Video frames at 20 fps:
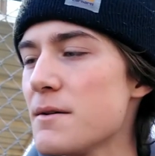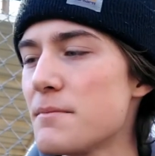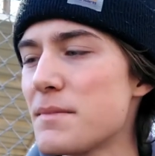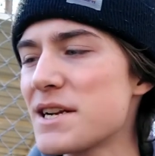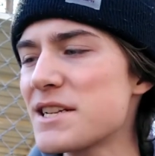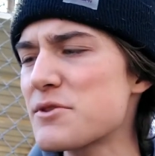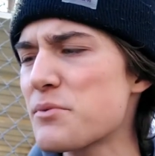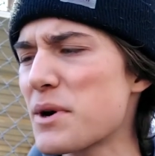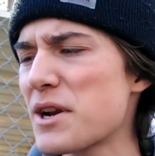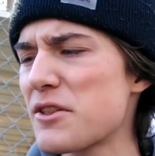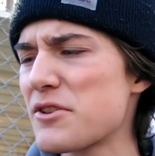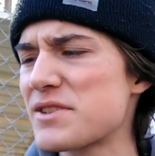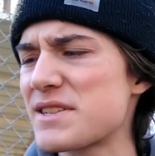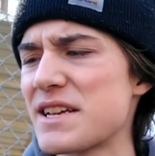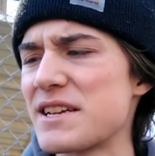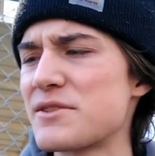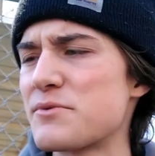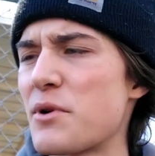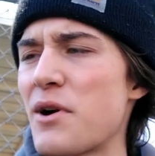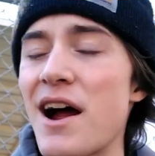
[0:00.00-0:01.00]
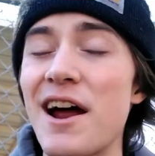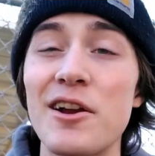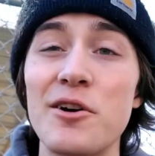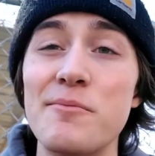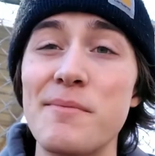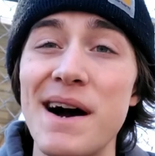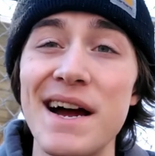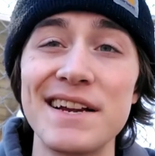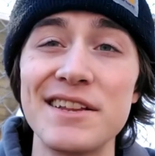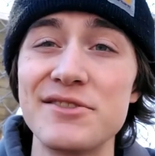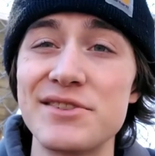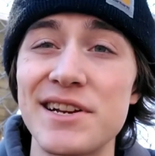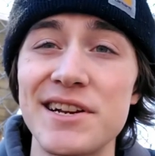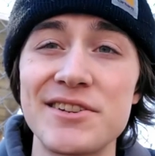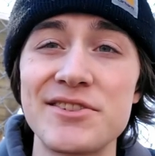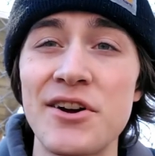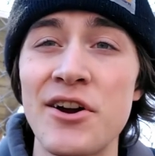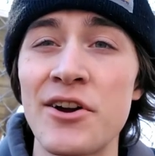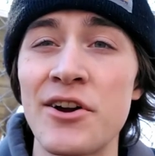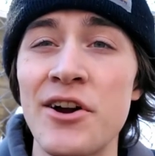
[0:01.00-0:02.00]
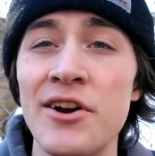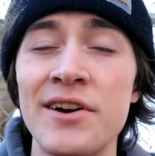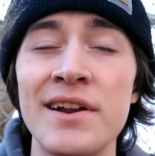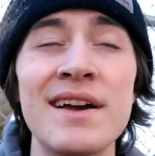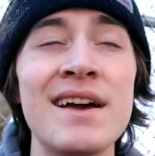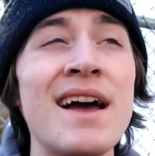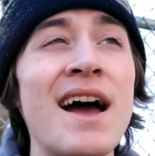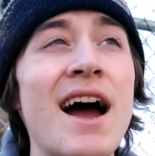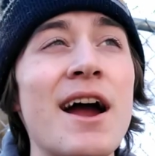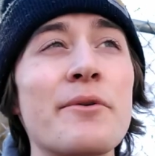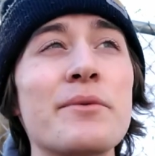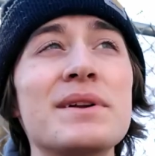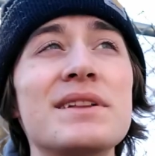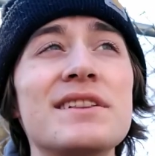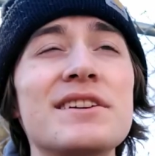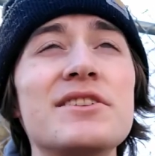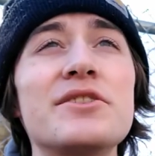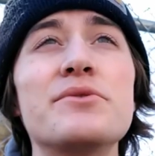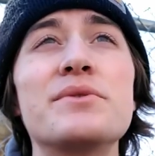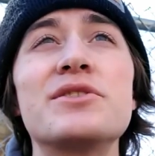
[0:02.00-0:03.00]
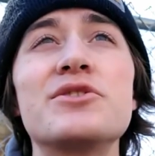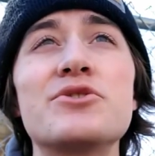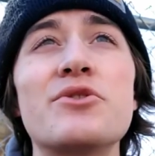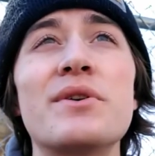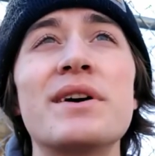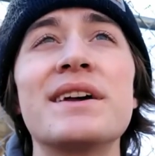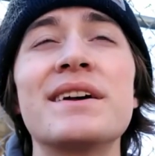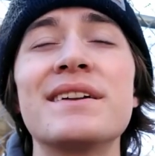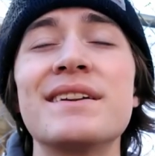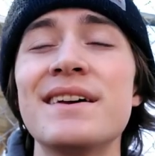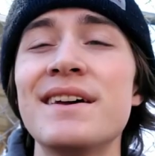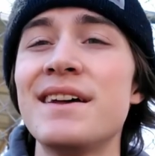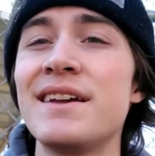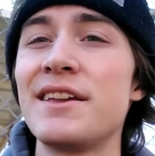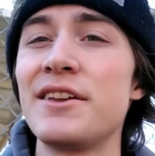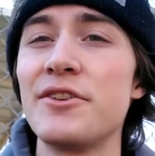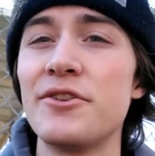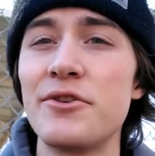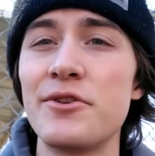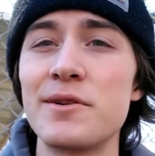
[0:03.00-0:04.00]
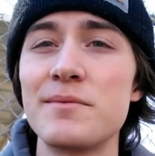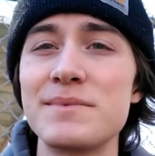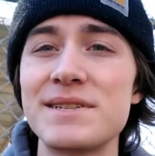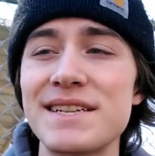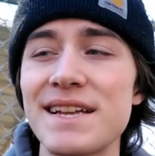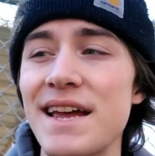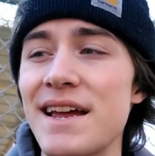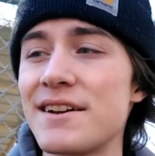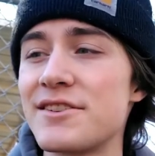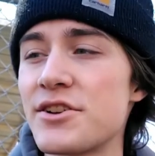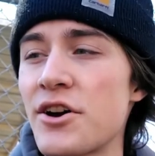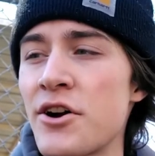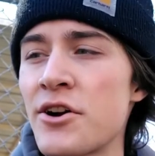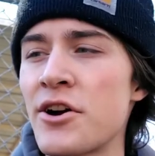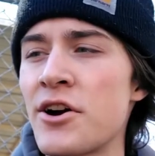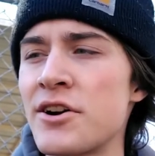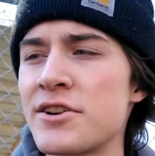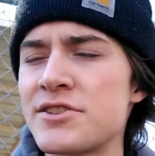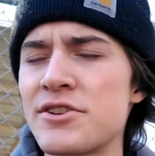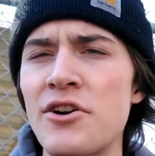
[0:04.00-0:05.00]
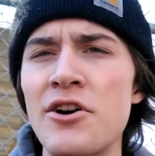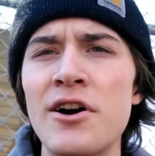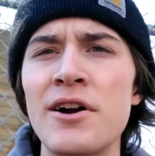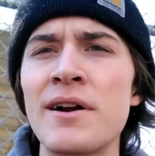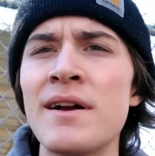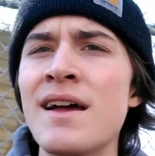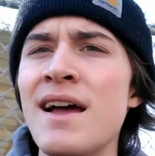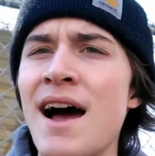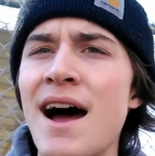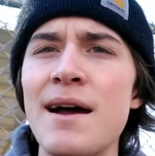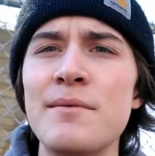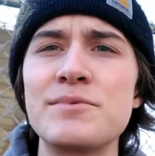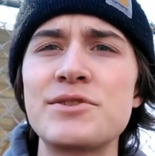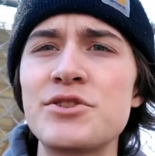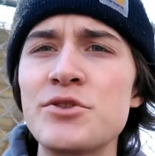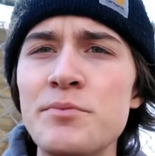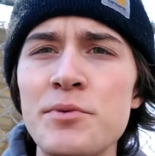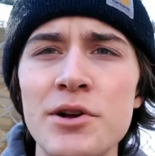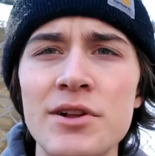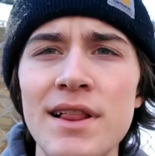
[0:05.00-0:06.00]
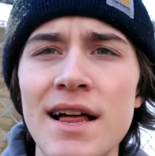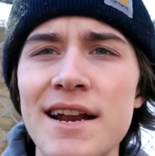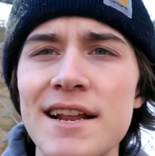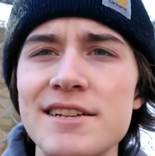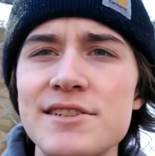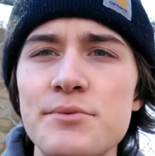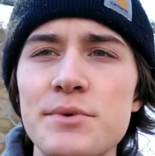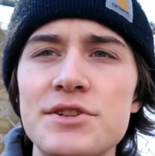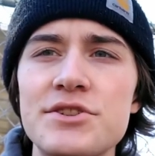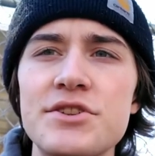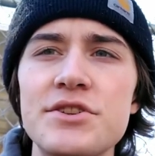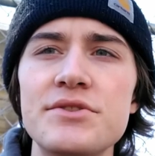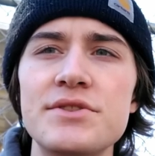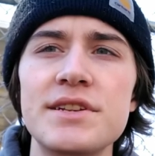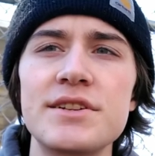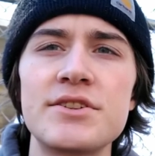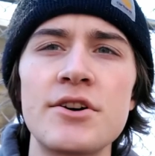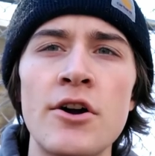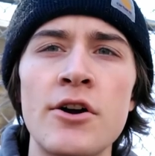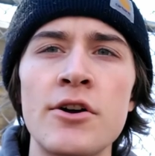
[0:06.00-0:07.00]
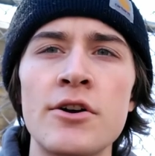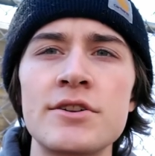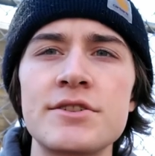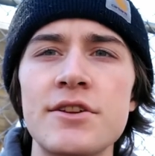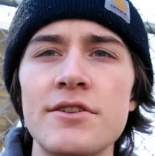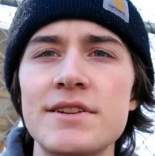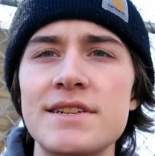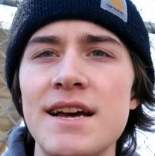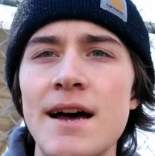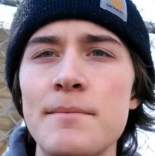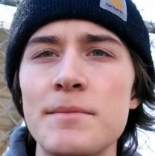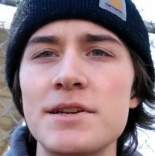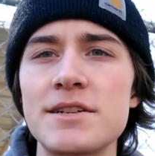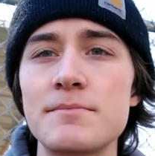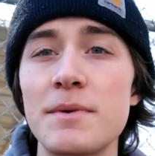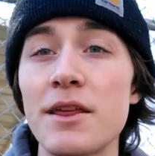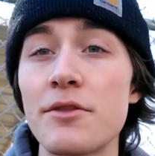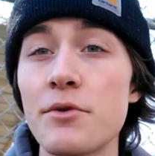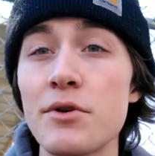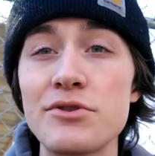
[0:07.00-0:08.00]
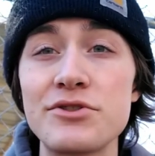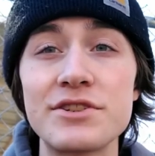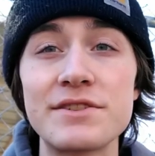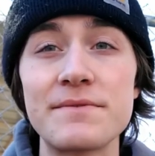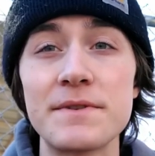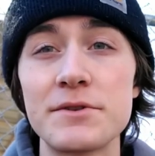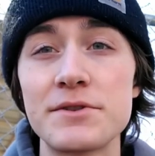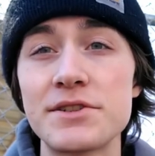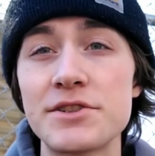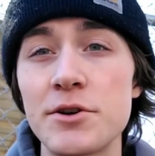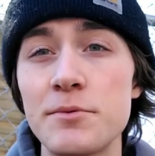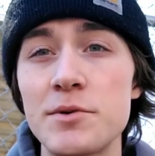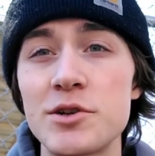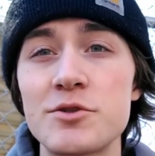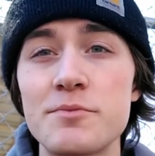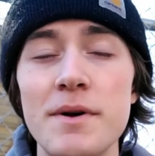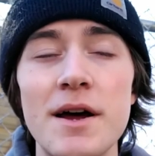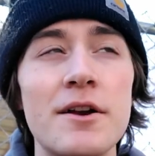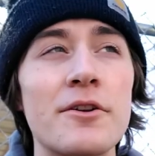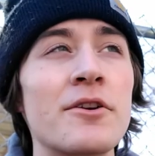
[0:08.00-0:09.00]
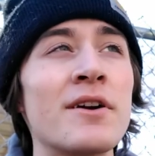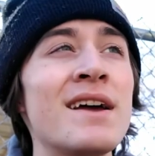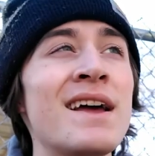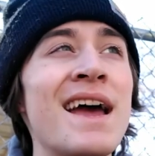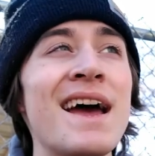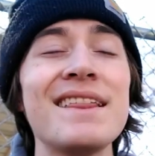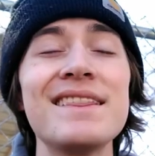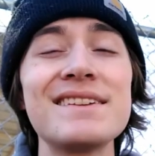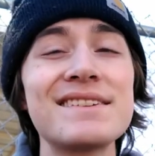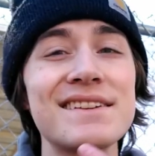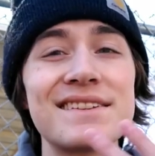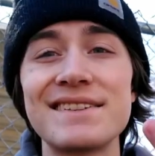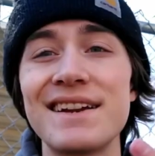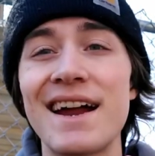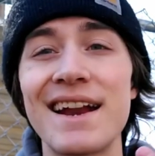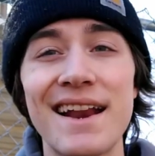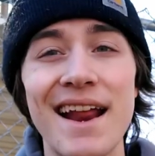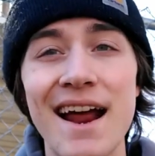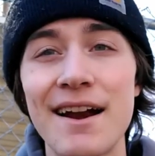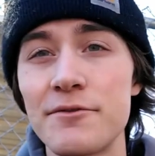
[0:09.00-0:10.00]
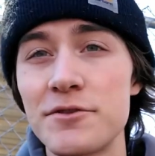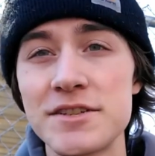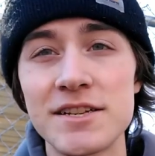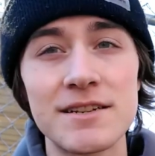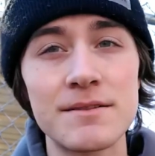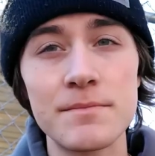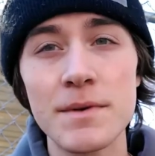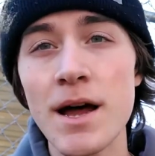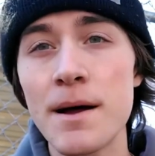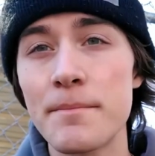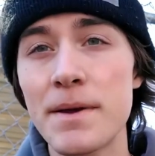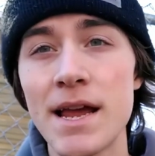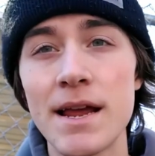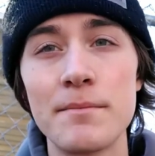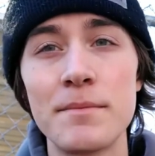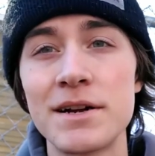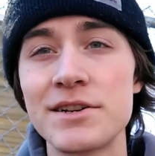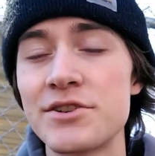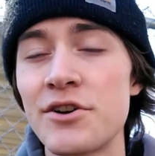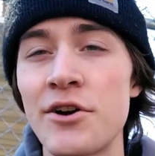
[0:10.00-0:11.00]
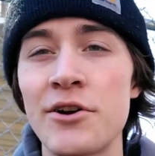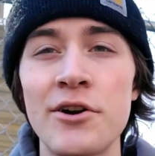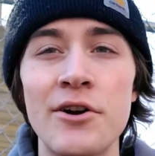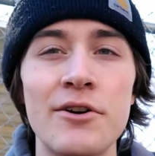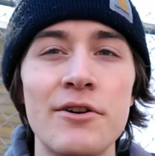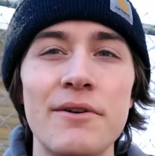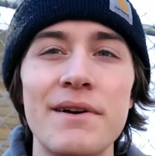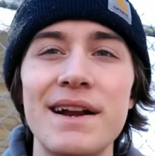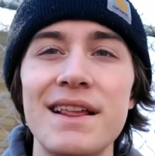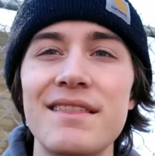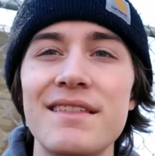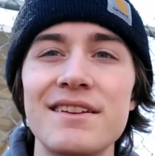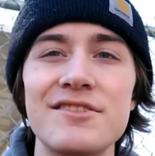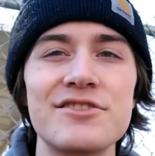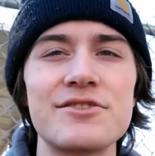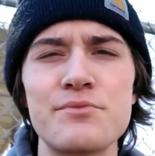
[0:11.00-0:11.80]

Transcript: But it's one of those things where I don't mind using the TarGuard. I really do enjoy it. You know what I'm saying? TarGuards are, I'm super glad I switched to using TarGuards all the time, because my throat just feels so much better. And this is not an advertisement. I'm not paid by TarGuard or anything.